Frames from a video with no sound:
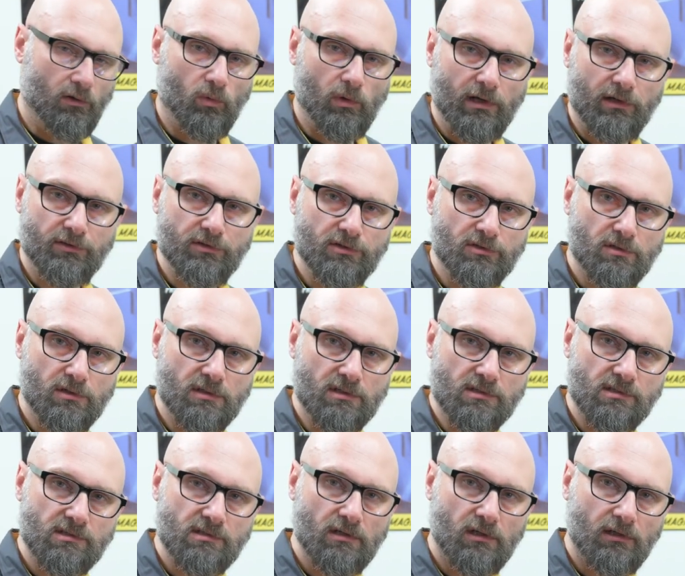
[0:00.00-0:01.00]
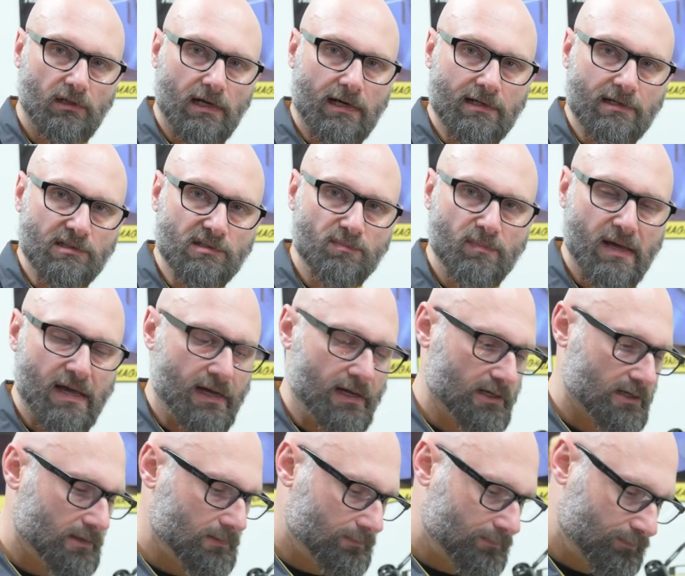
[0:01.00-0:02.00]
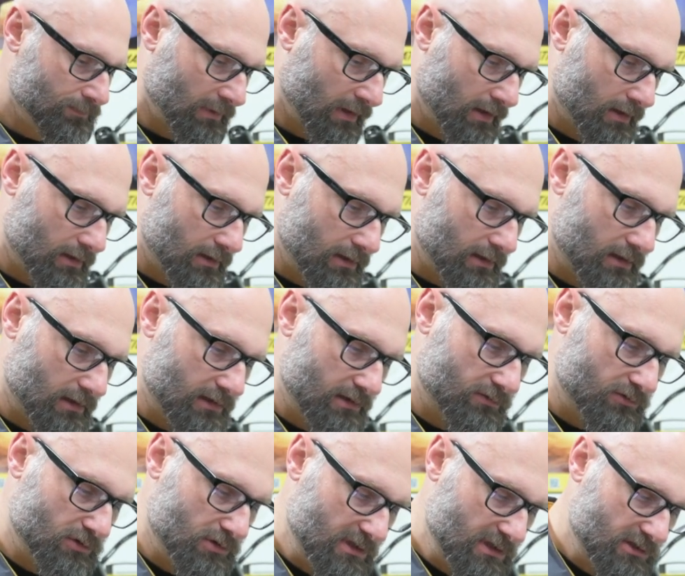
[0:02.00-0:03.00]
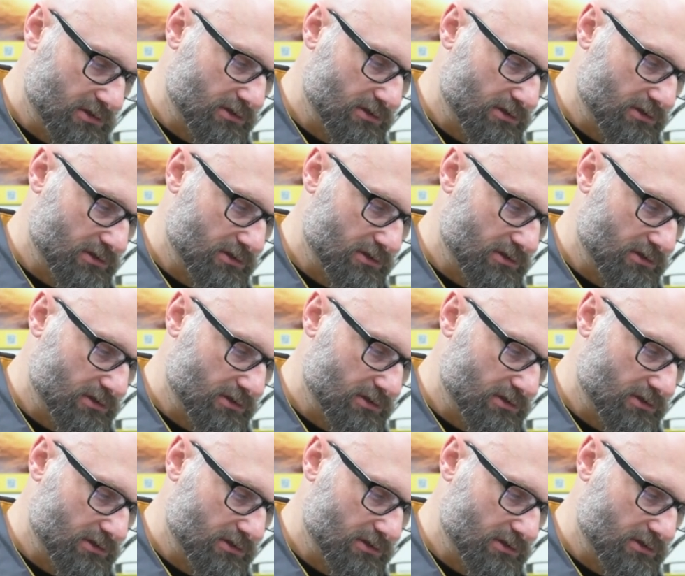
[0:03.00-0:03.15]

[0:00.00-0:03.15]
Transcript: while the unit is still on its back, if you need